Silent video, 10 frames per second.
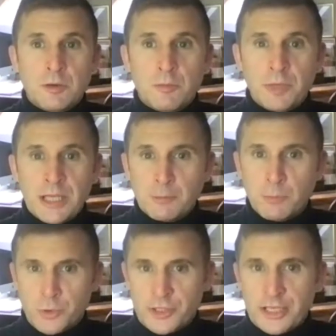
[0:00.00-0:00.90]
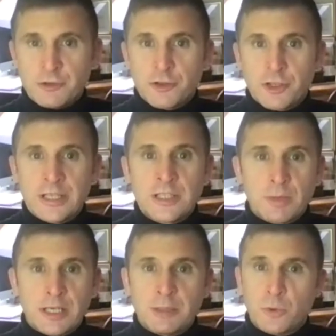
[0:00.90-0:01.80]
being more sedentary,
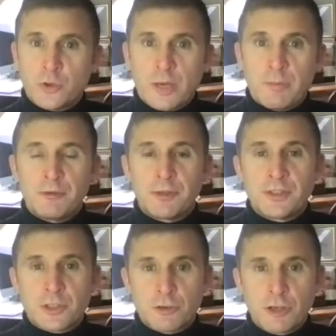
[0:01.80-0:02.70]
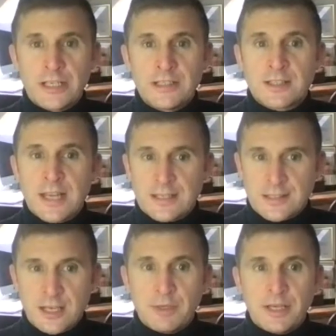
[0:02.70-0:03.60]
spending more time in front of screens, less
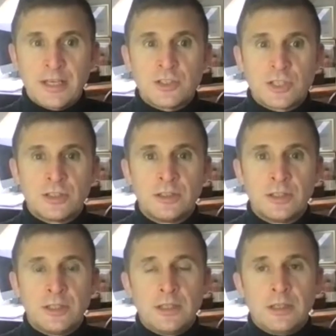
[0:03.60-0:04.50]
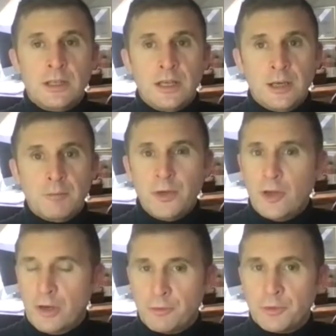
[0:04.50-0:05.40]
time in nature.
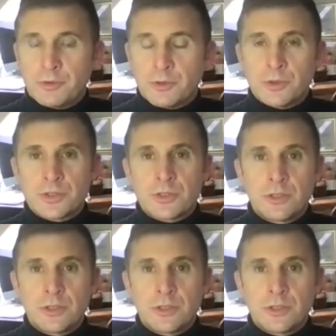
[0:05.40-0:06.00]
Not everyone, of course,